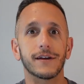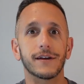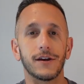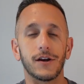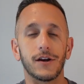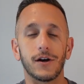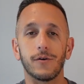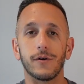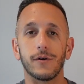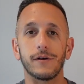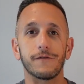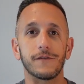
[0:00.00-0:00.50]

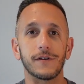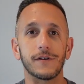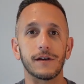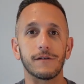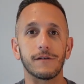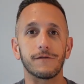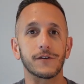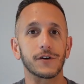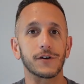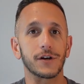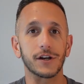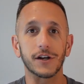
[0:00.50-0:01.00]
If
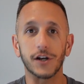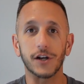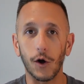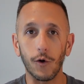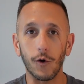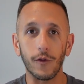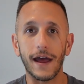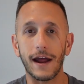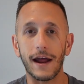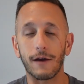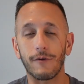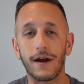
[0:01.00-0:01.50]
you're going to
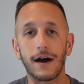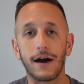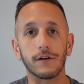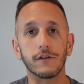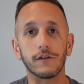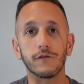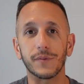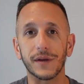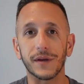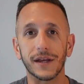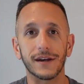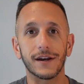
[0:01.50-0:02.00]
go that route
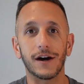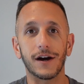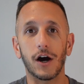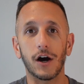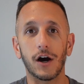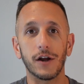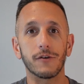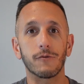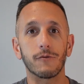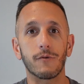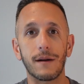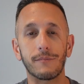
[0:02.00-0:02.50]
of being
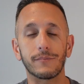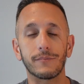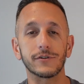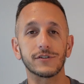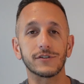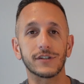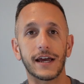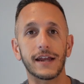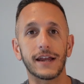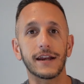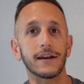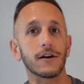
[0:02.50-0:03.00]

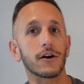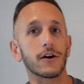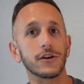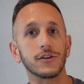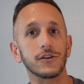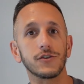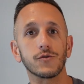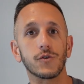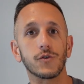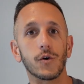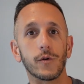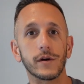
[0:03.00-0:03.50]
unrepresented, are
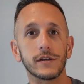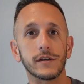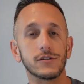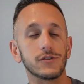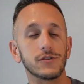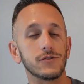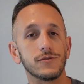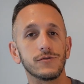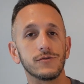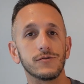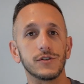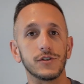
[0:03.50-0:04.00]
you going
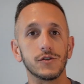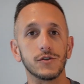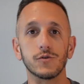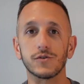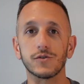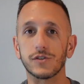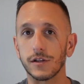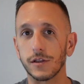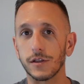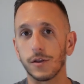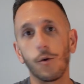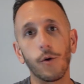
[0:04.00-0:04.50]
to
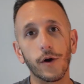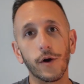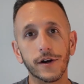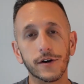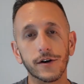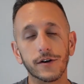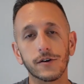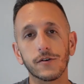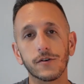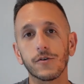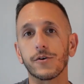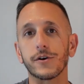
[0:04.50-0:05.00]
use a
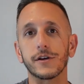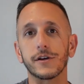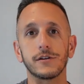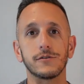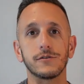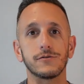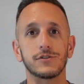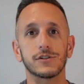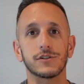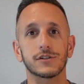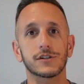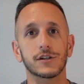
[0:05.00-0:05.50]
lawyer, or are
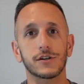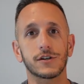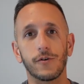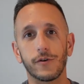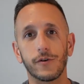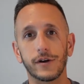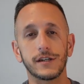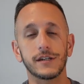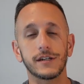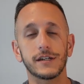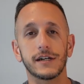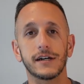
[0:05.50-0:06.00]
you just
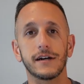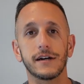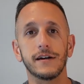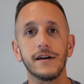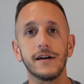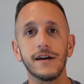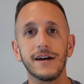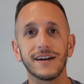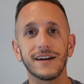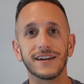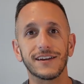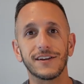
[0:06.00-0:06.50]
going to,